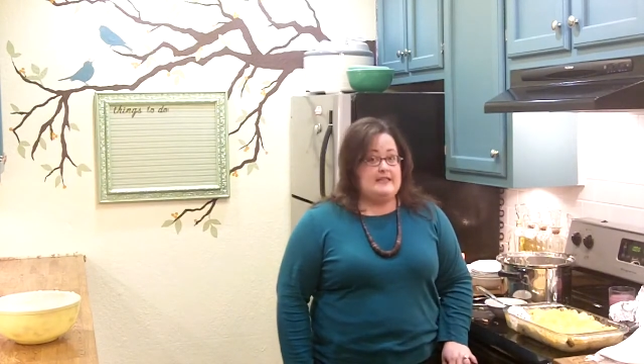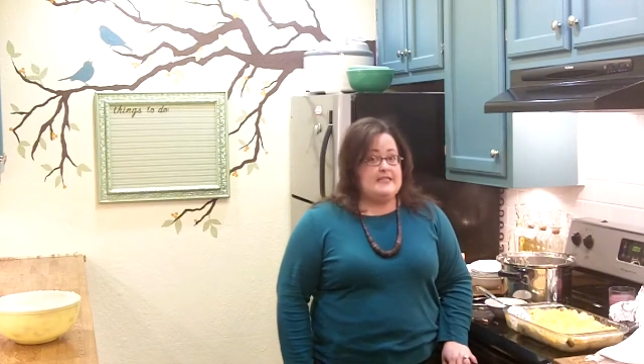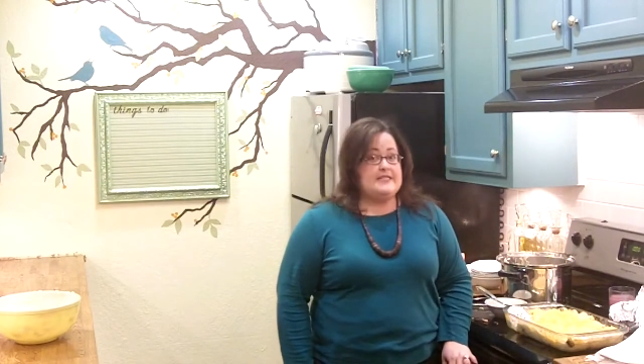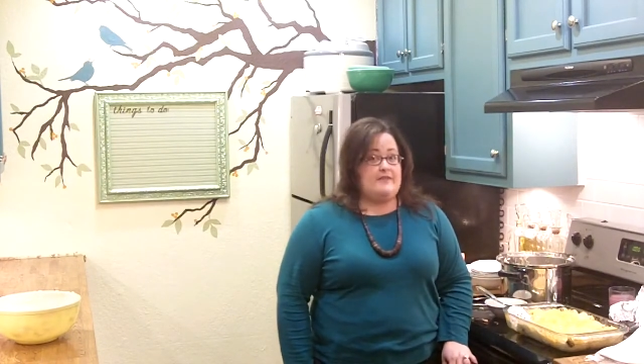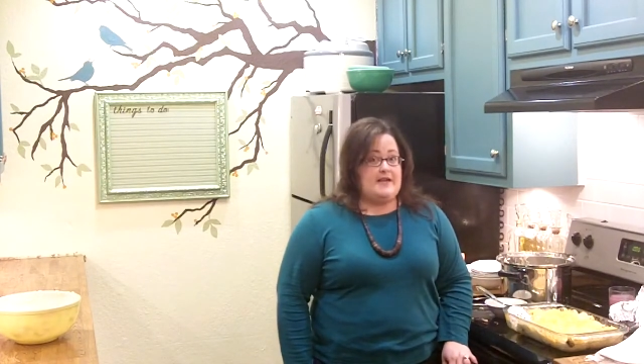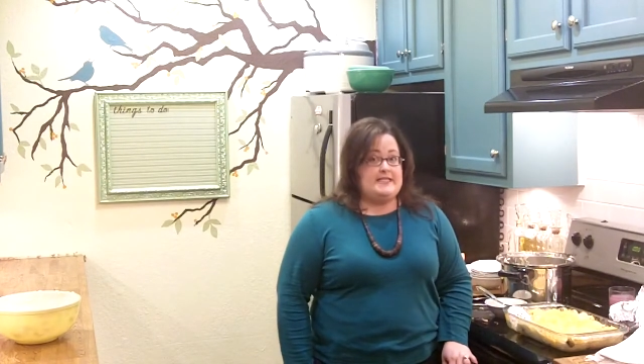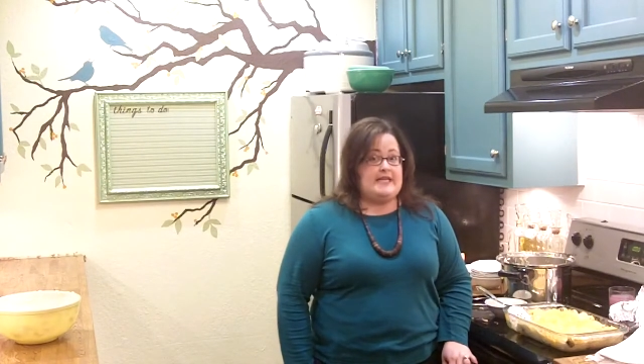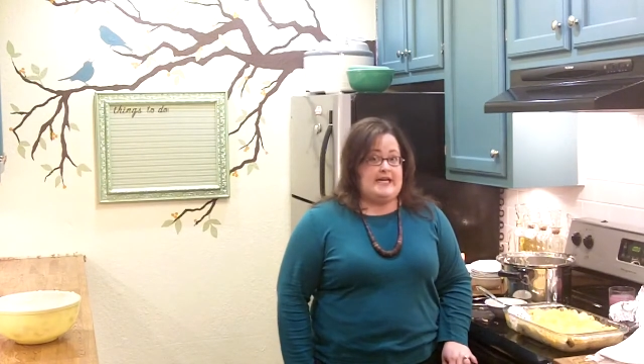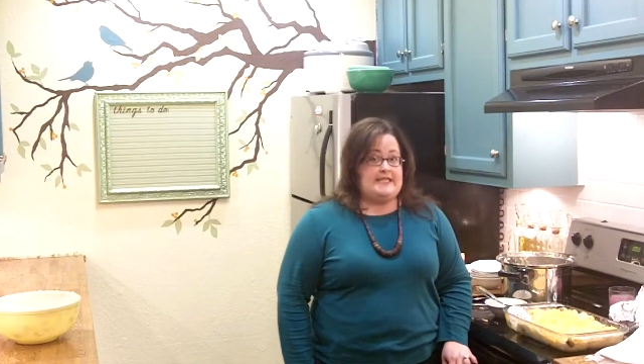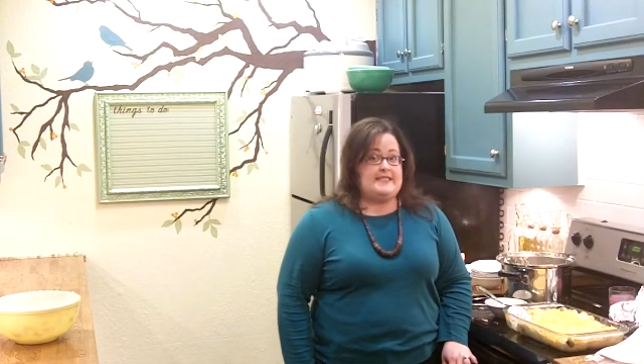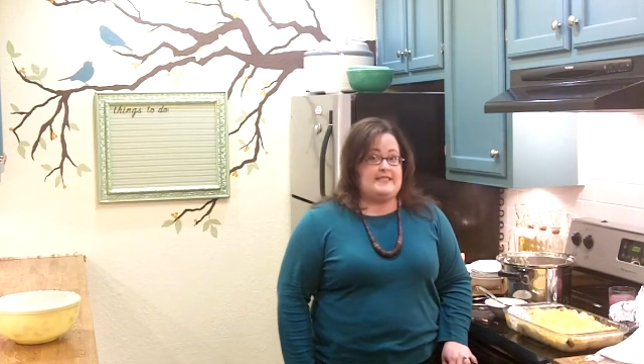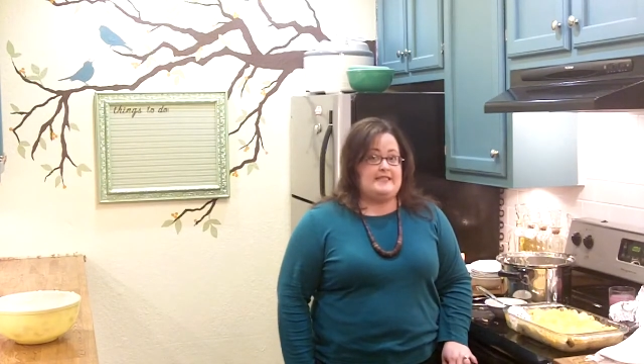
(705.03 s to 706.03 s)
It's
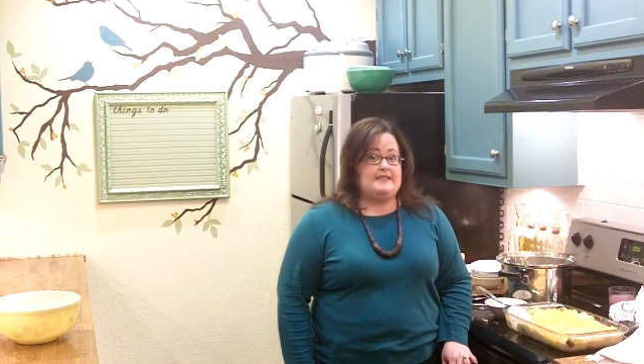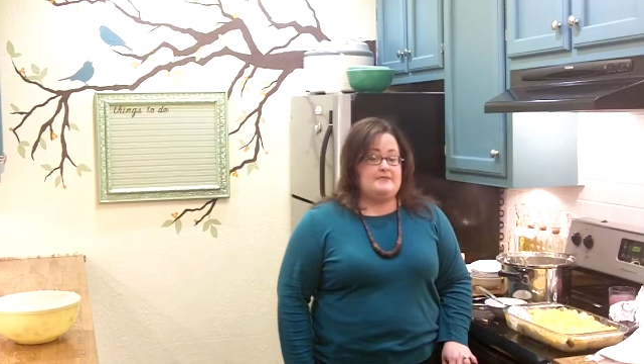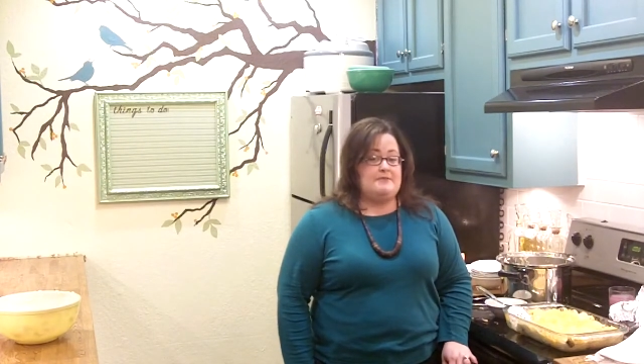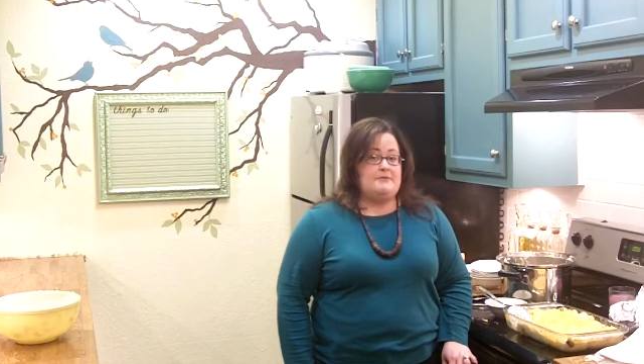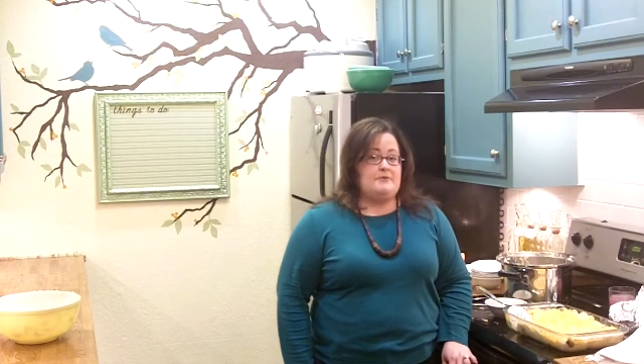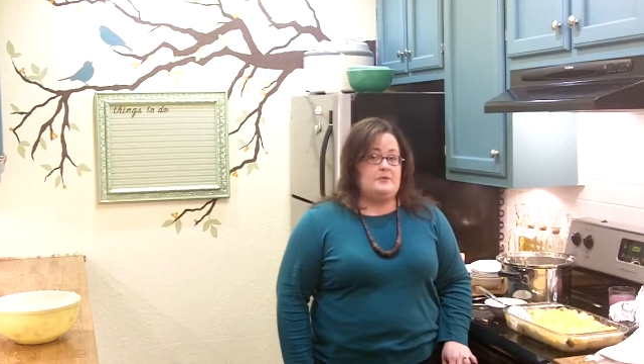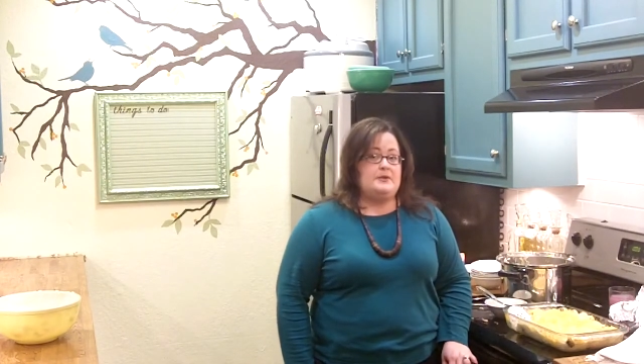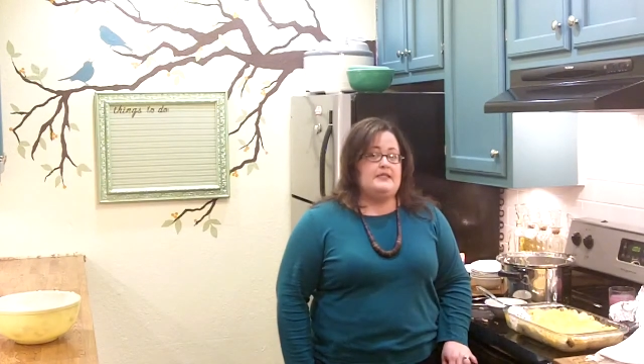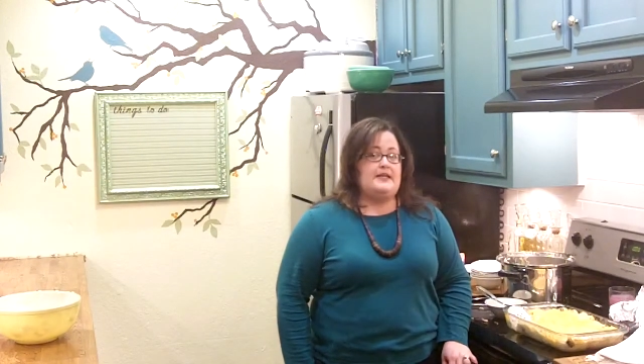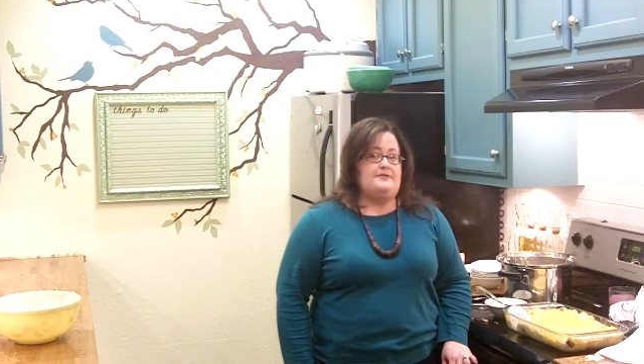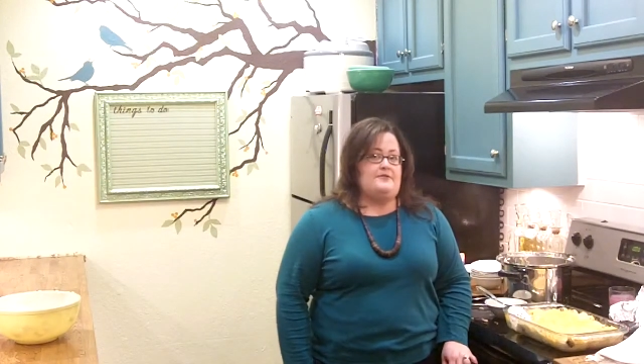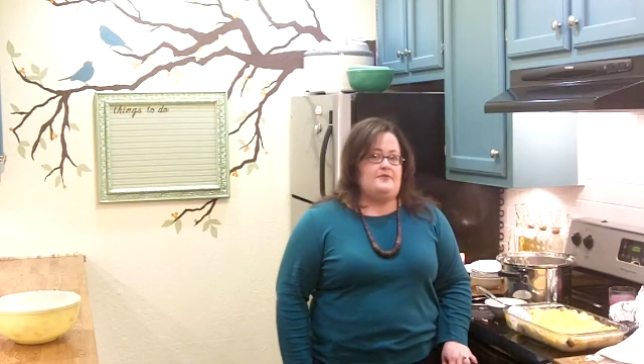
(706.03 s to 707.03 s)
fantastic. People will
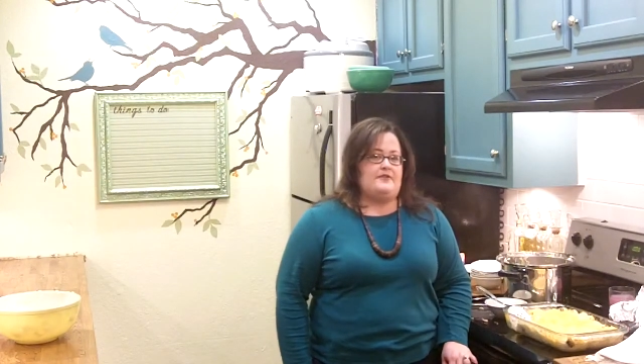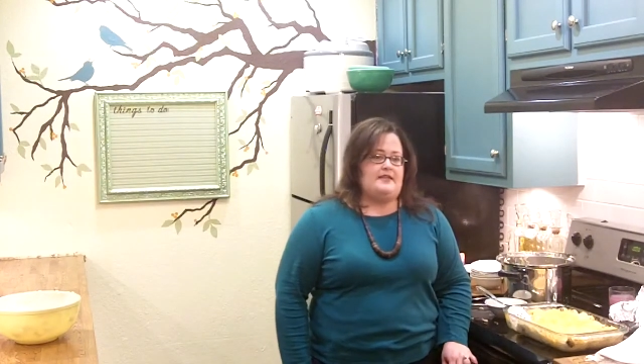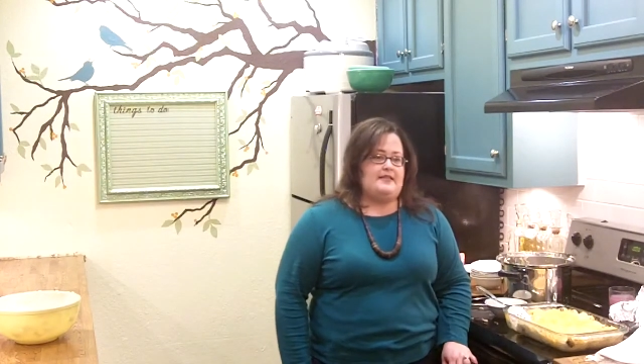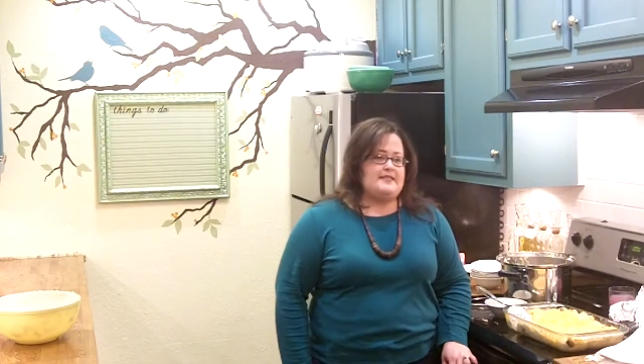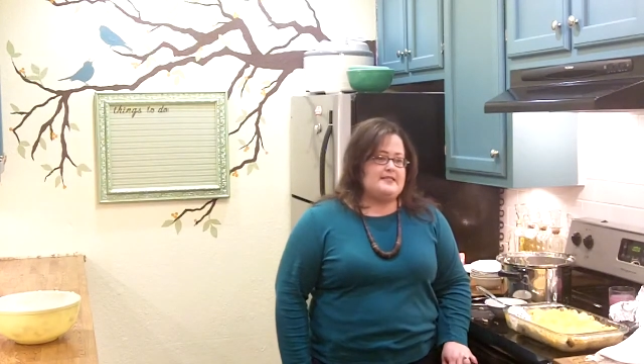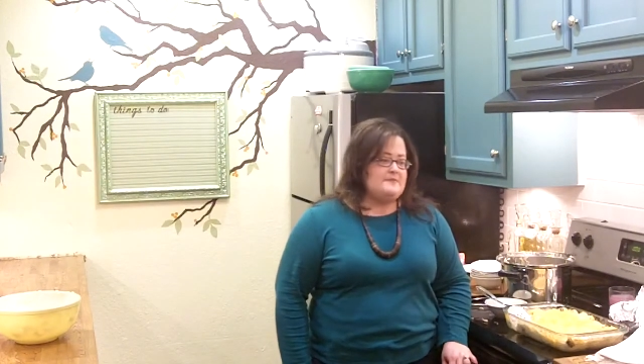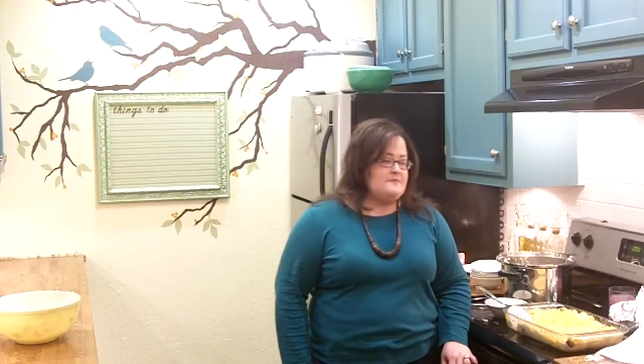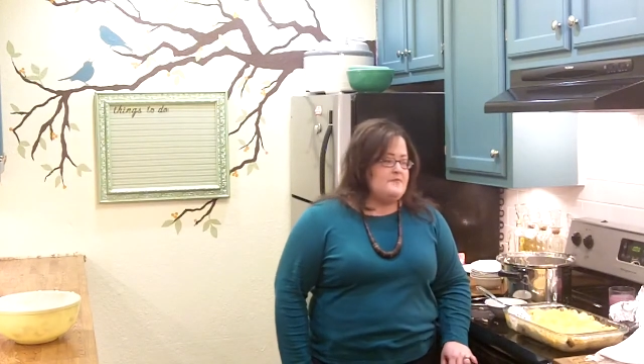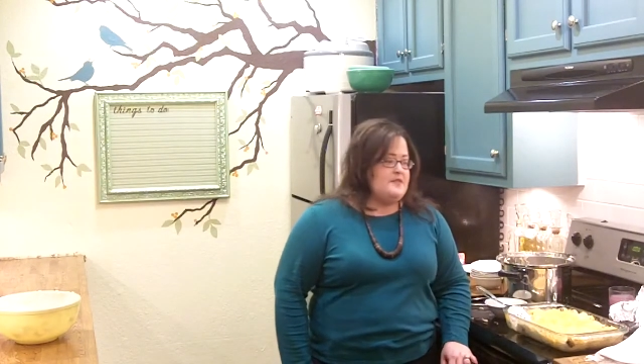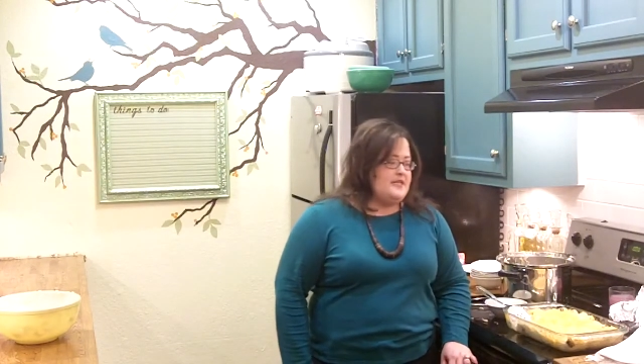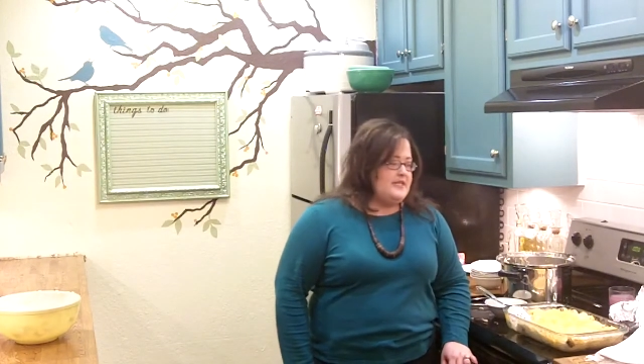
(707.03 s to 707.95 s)
love you for this.